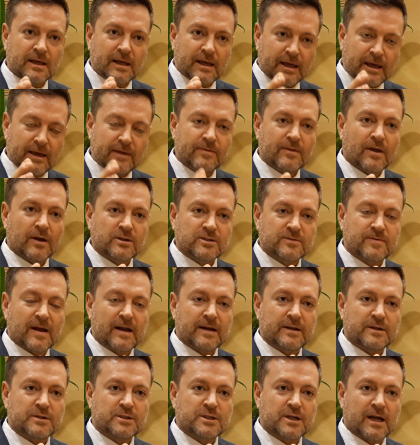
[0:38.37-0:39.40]
in those
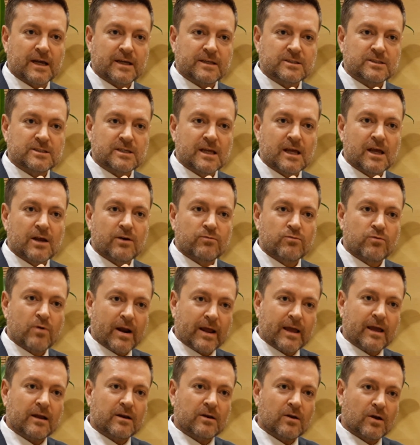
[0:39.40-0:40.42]
value chains
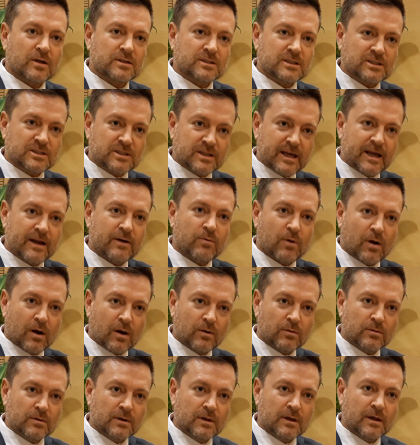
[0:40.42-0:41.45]
recognises their
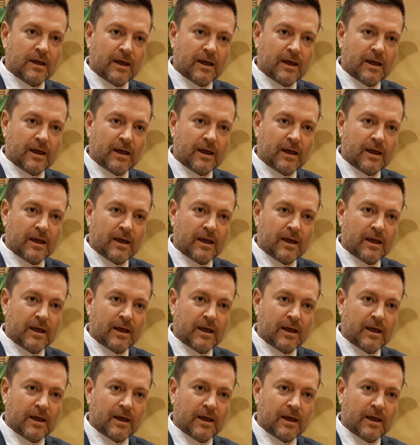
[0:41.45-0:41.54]
role